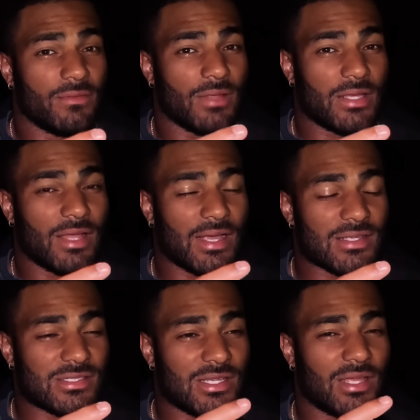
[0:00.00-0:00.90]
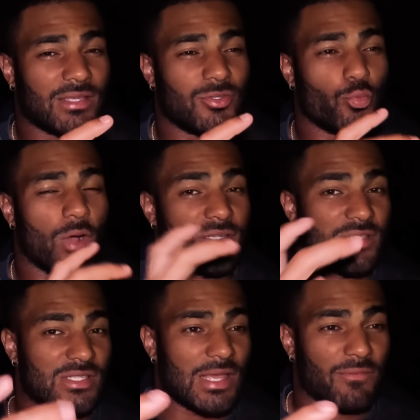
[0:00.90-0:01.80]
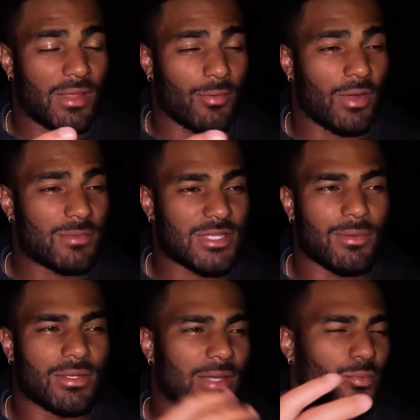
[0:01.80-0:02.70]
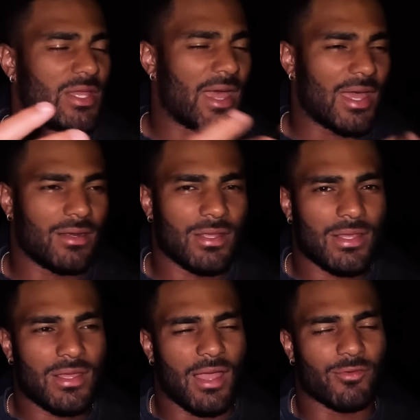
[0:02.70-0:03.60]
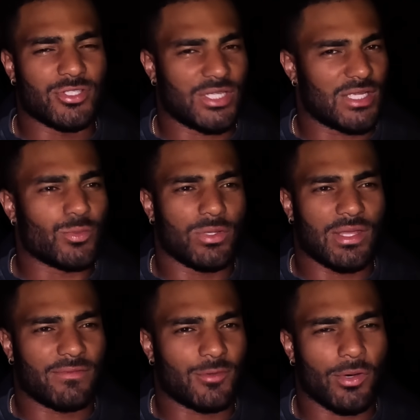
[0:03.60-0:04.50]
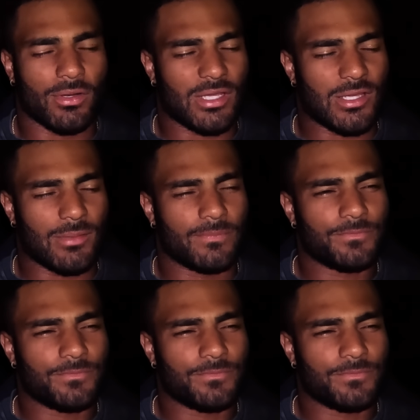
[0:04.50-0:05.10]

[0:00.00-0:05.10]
Like I said, like, you watch the tape from that Rams game, and like, we had every chance to win that football game.